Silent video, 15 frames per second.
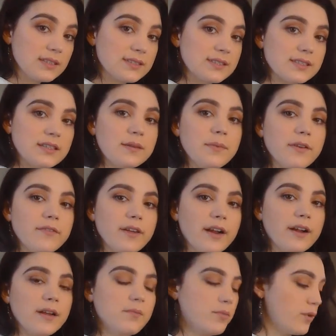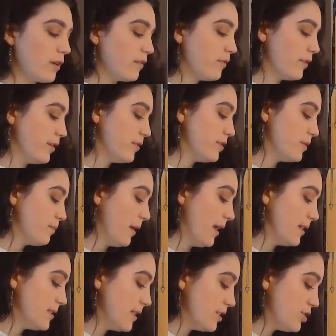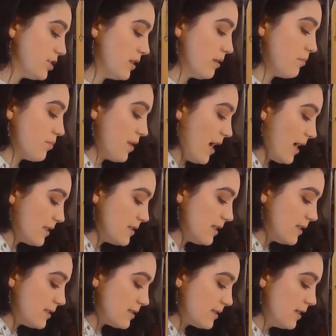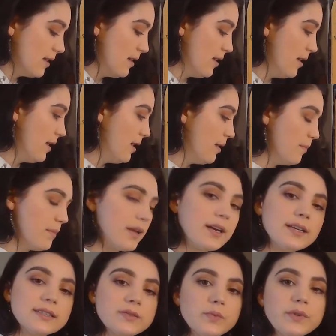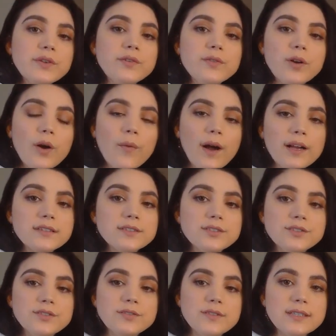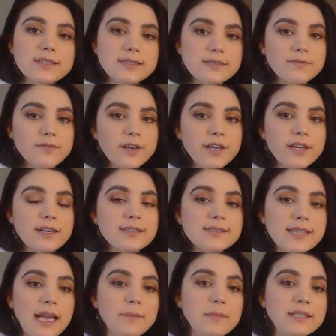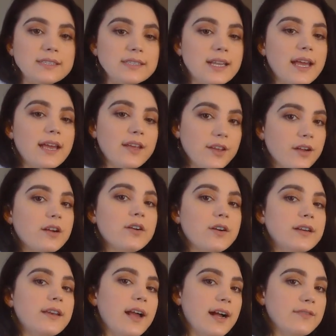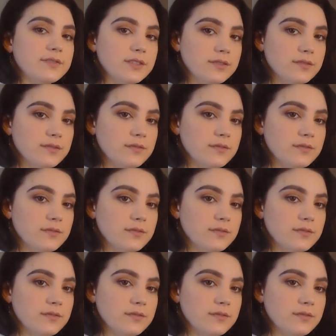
This is going to be very important for you to pay attention and practice, because when you go on to this for your assignment today, you're going to have